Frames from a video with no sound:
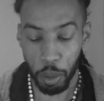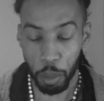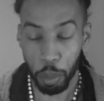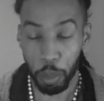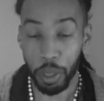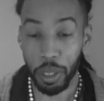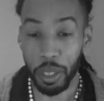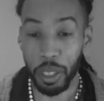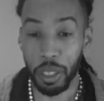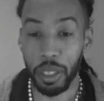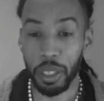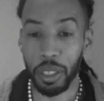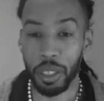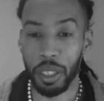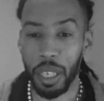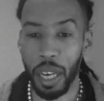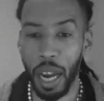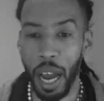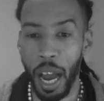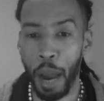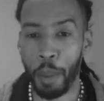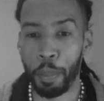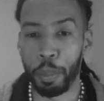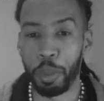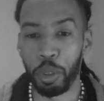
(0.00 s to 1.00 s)
but this is an
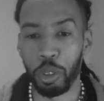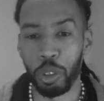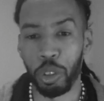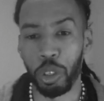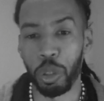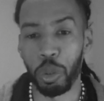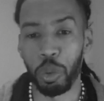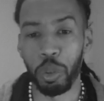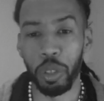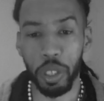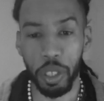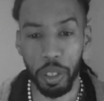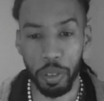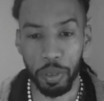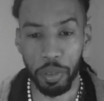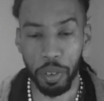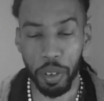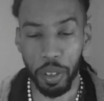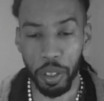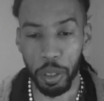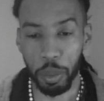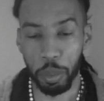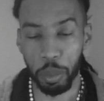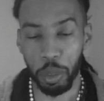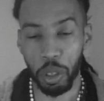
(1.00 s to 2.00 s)
opportunity for
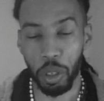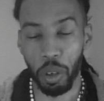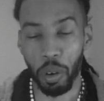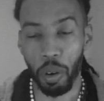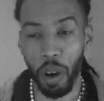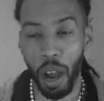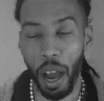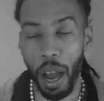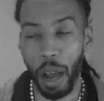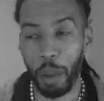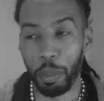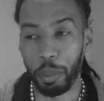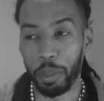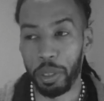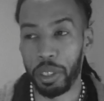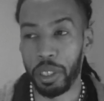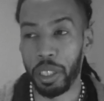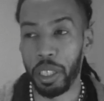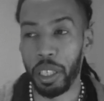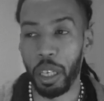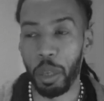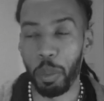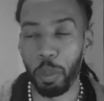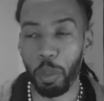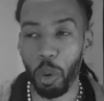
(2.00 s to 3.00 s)
them. So I'm
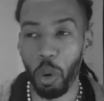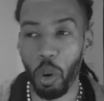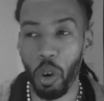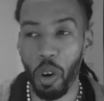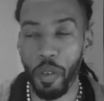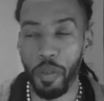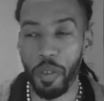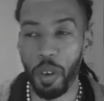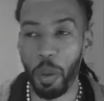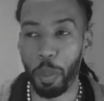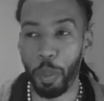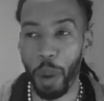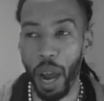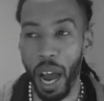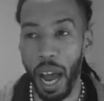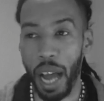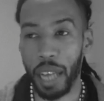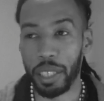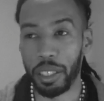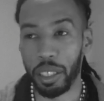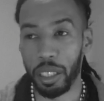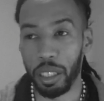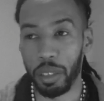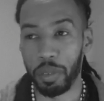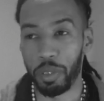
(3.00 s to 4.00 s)
seeing more of a
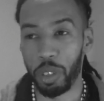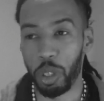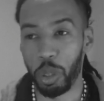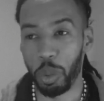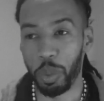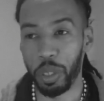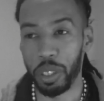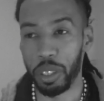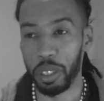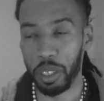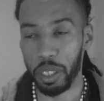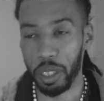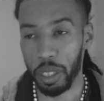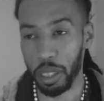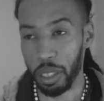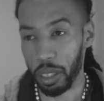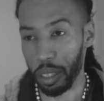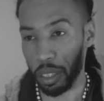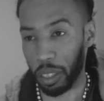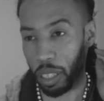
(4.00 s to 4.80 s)
positive twist to this.